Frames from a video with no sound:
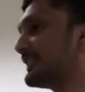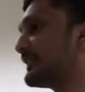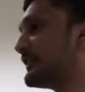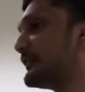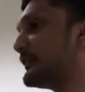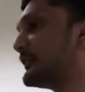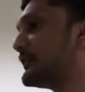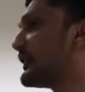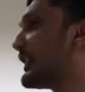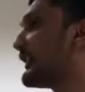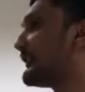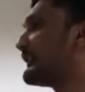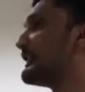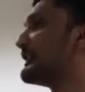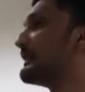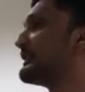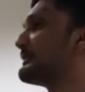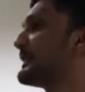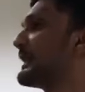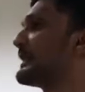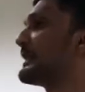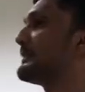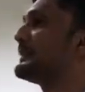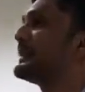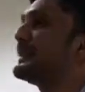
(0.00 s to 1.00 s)
if you have
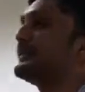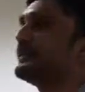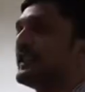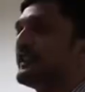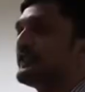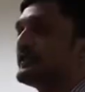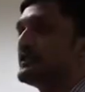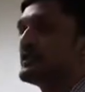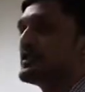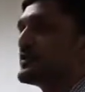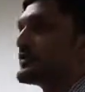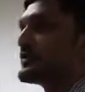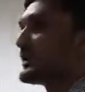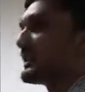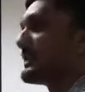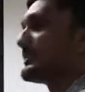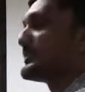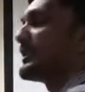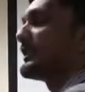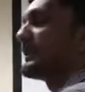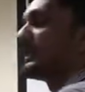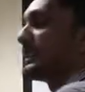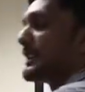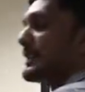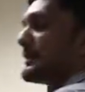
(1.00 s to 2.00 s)
heard my P5, you know what I'm
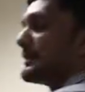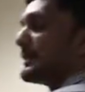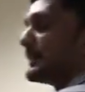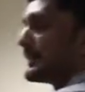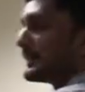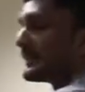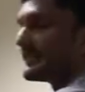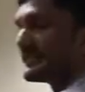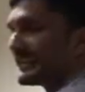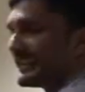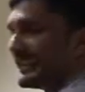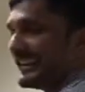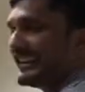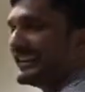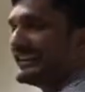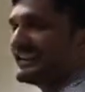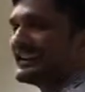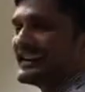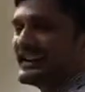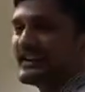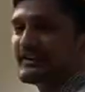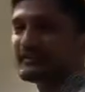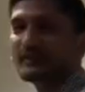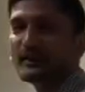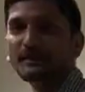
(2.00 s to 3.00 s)
talking about.
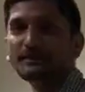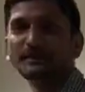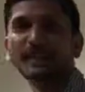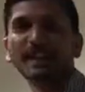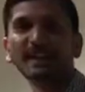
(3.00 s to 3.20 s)
From